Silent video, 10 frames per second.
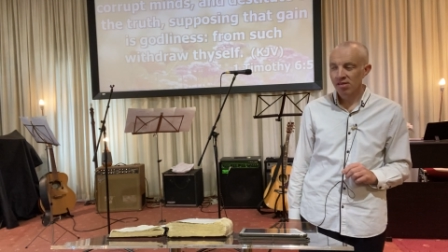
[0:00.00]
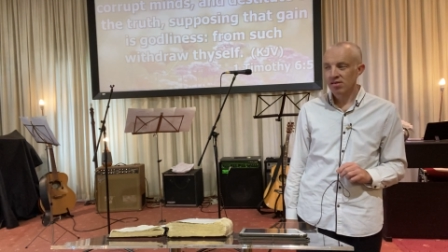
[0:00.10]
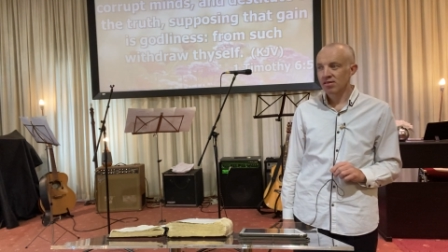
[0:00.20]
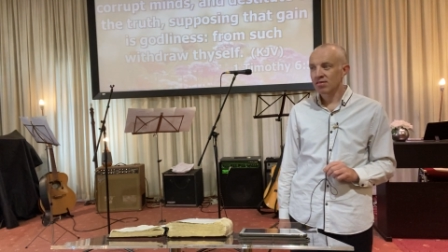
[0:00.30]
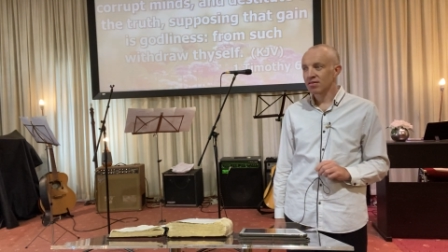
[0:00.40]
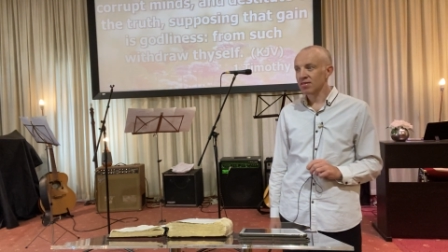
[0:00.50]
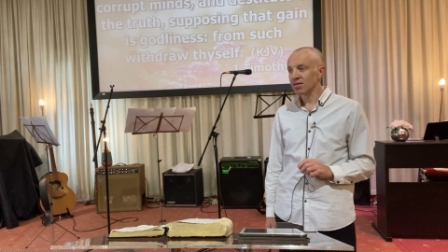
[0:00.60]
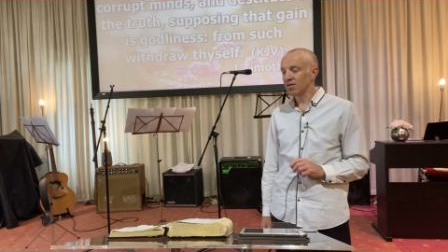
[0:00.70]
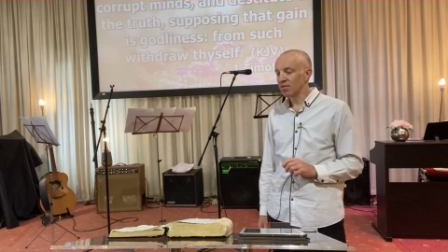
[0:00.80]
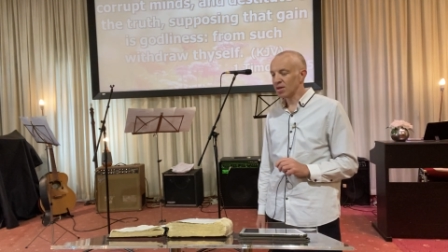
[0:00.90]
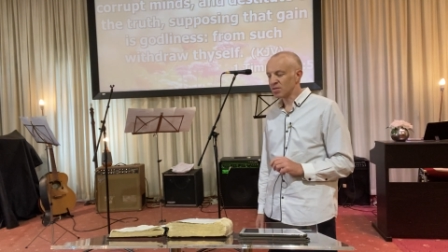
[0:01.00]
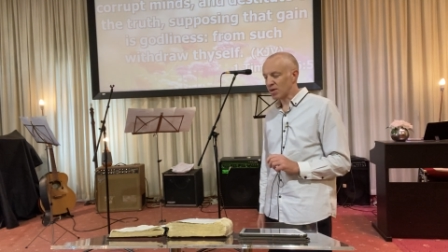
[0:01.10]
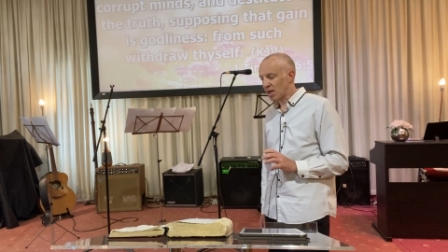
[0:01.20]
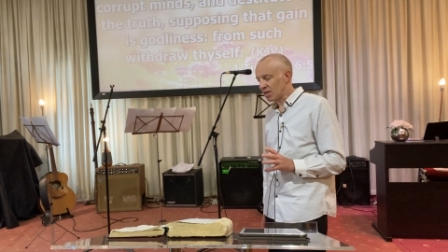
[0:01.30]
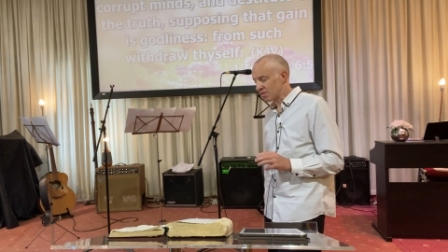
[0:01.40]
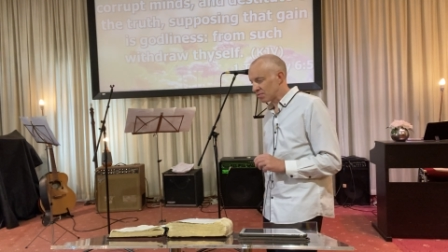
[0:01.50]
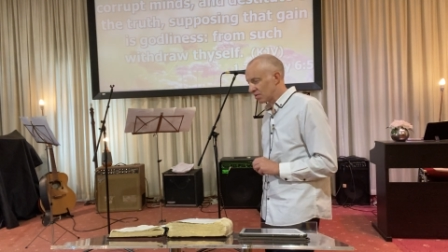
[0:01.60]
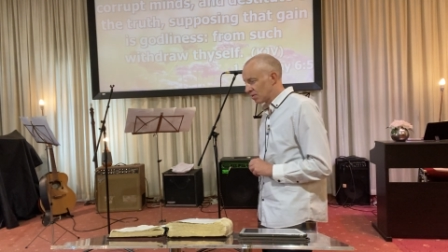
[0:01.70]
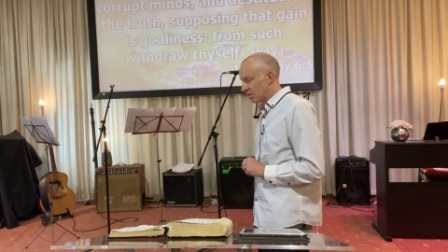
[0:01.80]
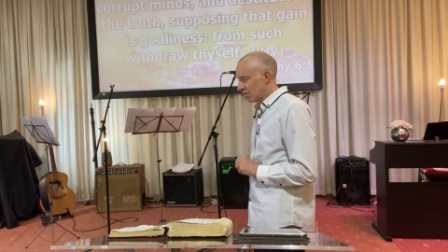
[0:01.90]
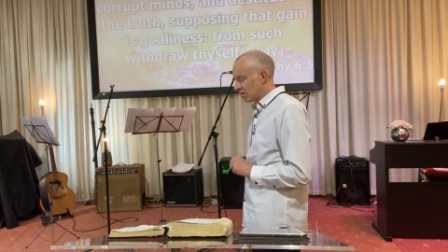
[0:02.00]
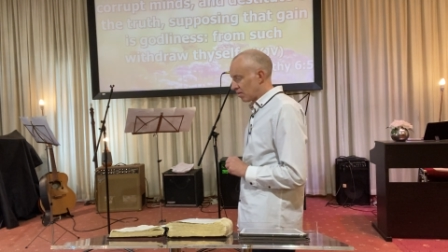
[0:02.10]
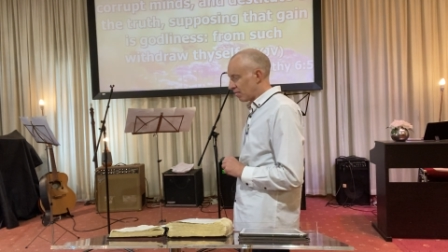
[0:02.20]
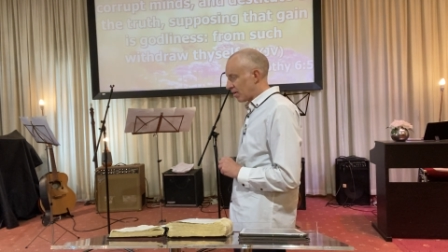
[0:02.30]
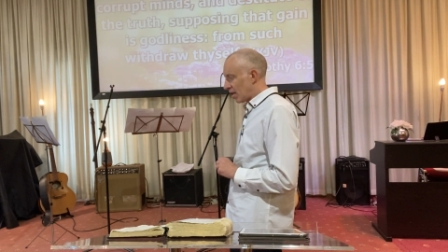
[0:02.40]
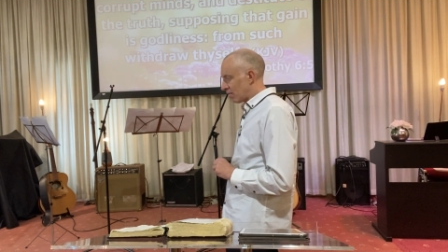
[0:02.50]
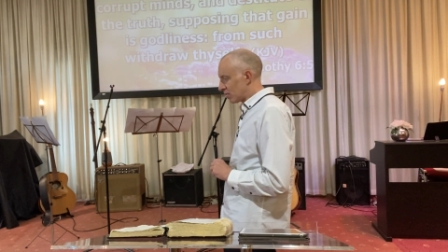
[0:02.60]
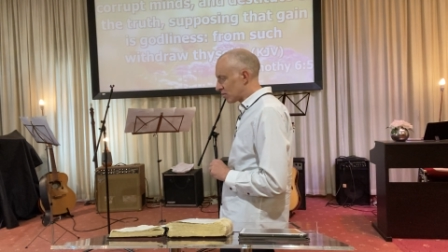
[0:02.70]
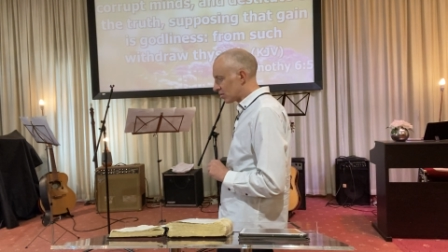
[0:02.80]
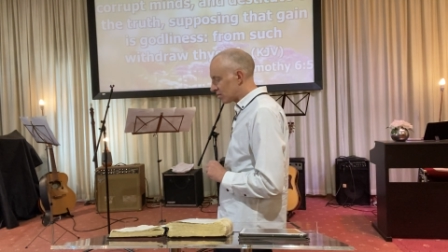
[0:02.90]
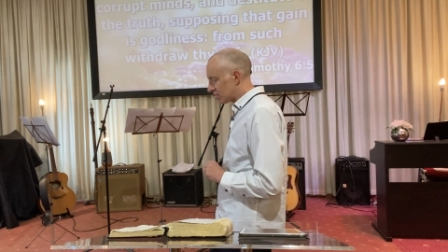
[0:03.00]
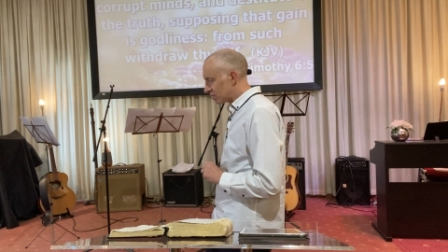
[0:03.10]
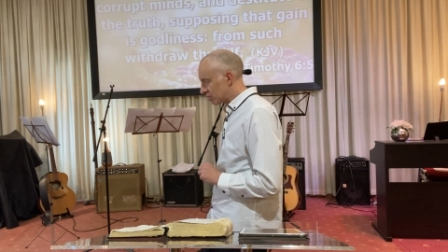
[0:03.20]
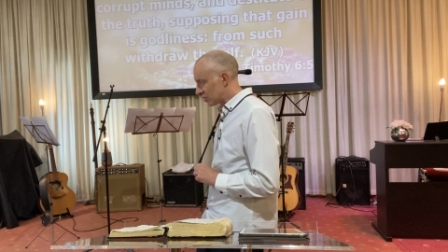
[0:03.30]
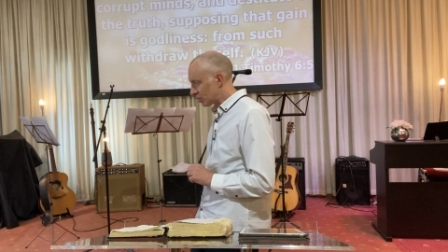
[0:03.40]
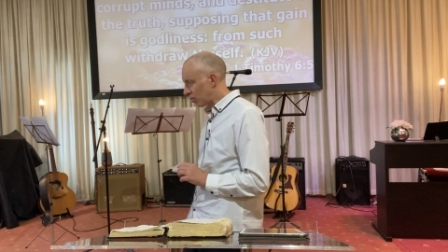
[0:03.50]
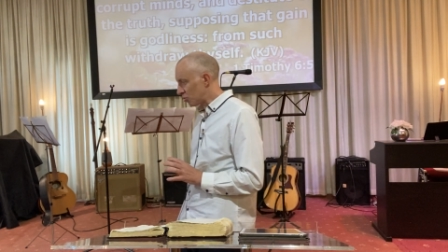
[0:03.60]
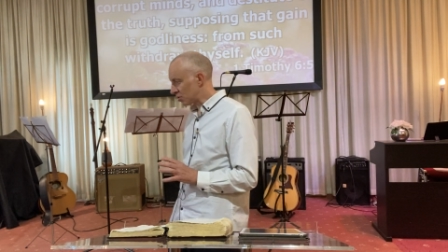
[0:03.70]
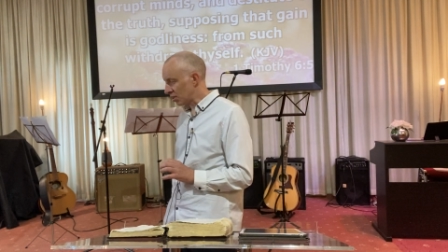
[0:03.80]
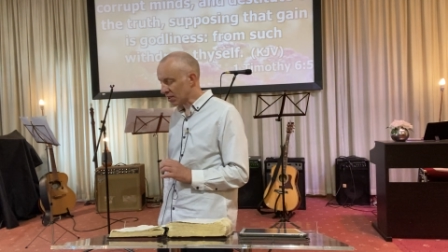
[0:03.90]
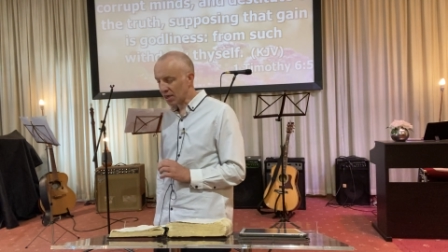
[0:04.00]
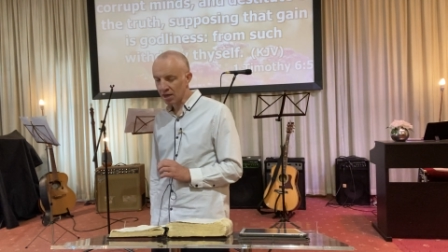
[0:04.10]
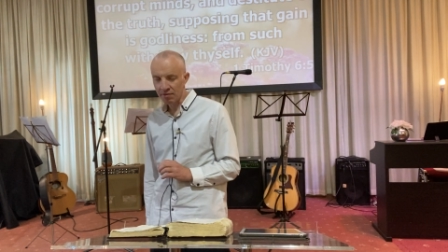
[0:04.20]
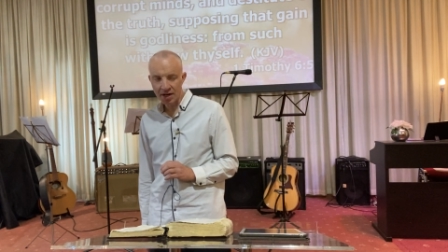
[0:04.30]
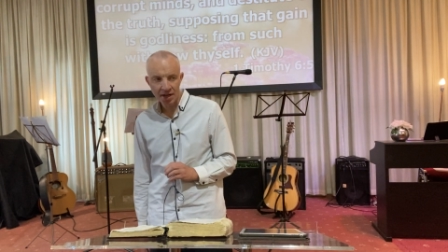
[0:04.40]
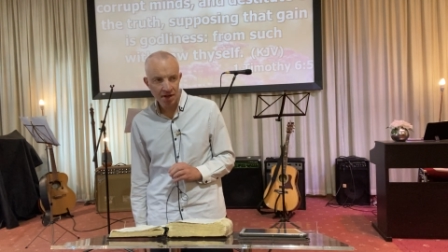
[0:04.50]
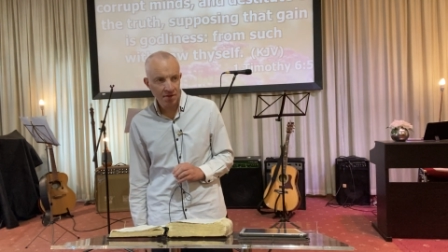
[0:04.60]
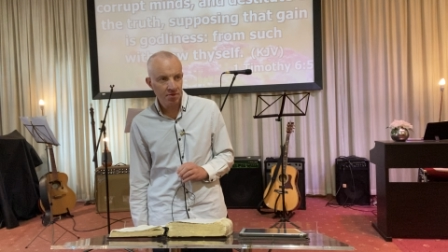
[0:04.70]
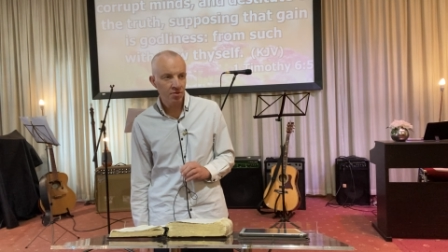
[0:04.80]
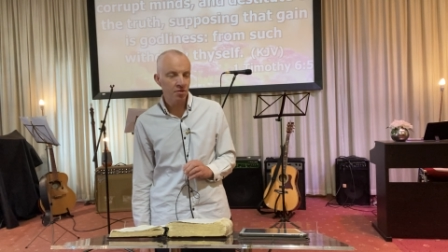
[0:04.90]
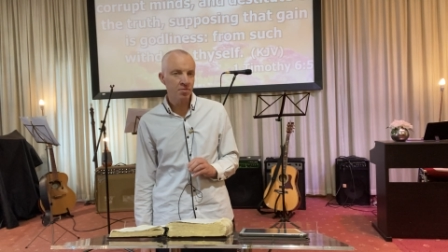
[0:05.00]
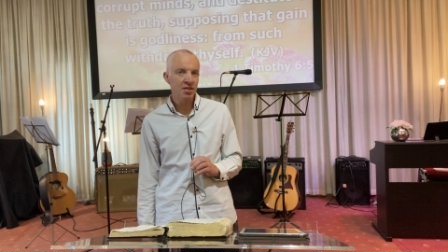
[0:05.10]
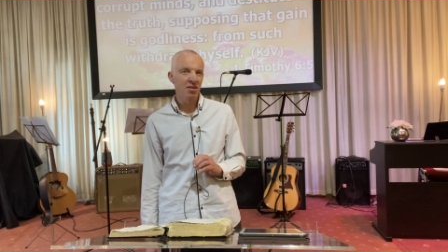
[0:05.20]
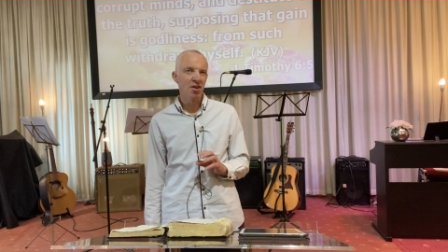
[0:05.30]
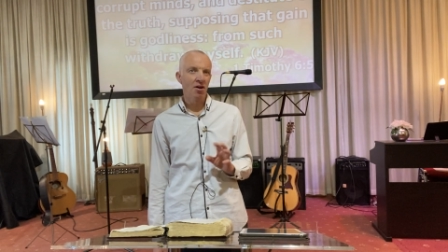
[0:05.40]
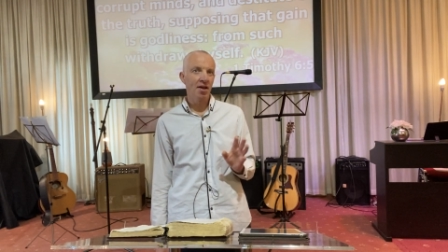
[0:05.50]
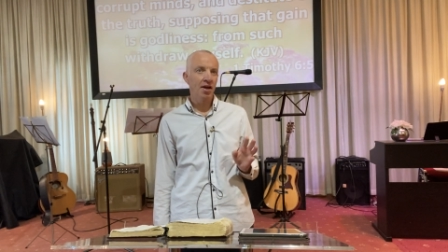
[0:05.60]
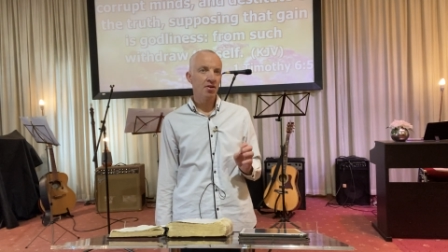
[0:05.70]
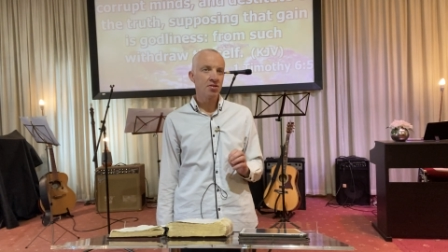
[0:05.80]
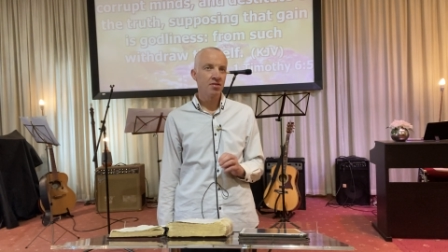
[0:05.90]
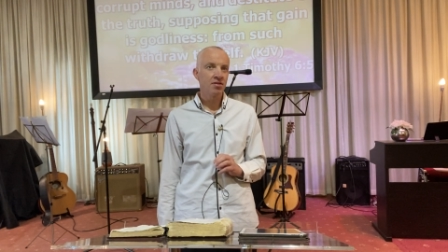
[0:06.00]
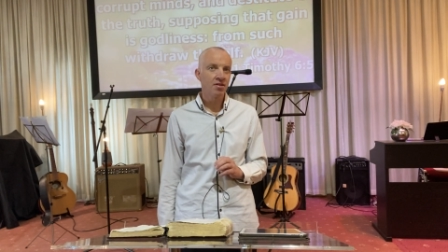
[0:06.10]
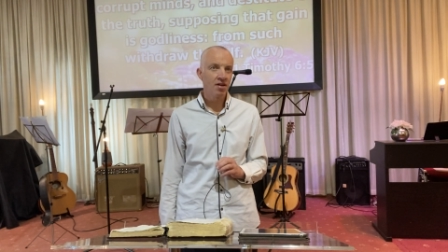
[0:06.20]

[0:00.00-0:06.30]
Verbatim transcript: Mm-hmm. You know, and that's what I I mean, I was exposed to that kind of idea especially in the early years, and